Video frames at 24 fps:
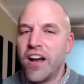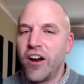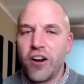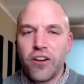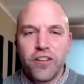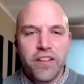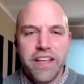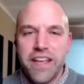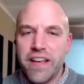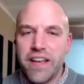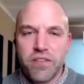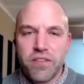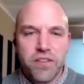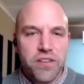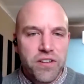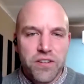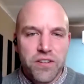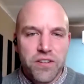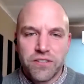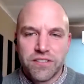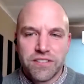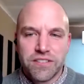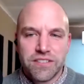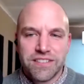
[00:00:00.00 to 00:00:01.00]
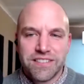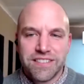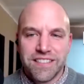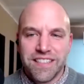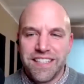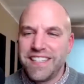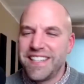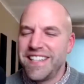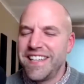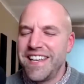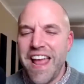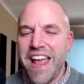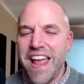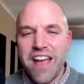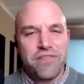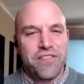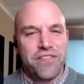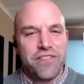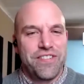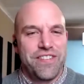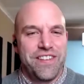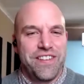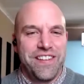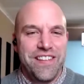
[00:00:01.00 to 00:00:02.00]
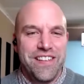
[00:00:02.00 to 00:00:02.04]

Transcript: I there. hardly ever do. I never